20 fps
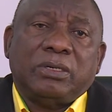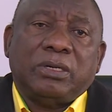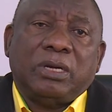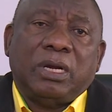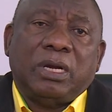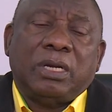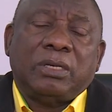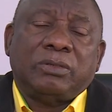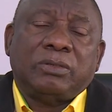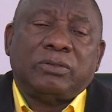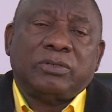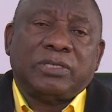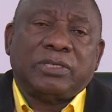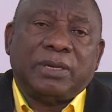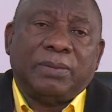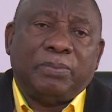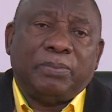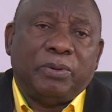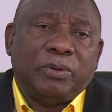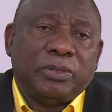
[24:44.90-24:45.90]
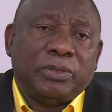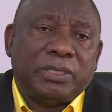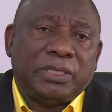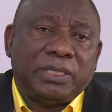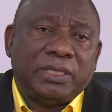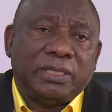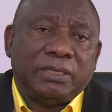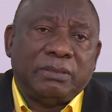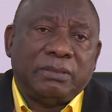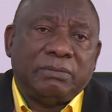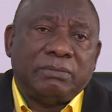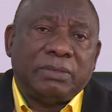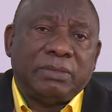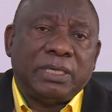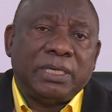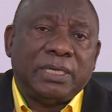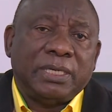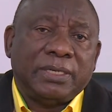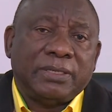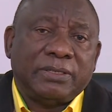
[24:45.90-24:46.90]
and to support
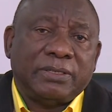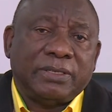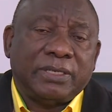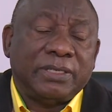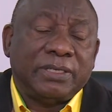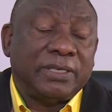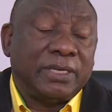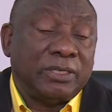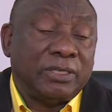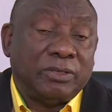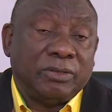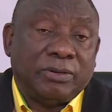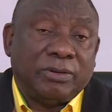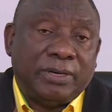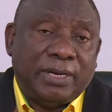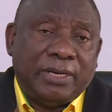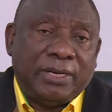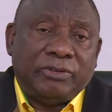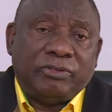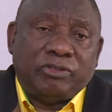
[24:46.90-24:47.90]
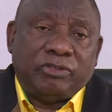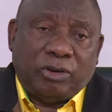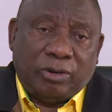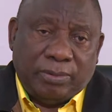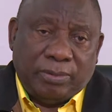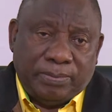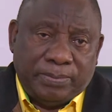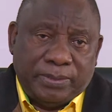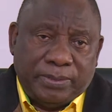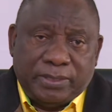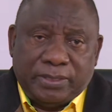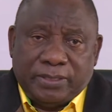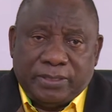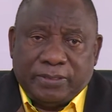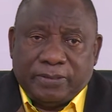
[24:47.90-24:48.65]
industries and to create jobs.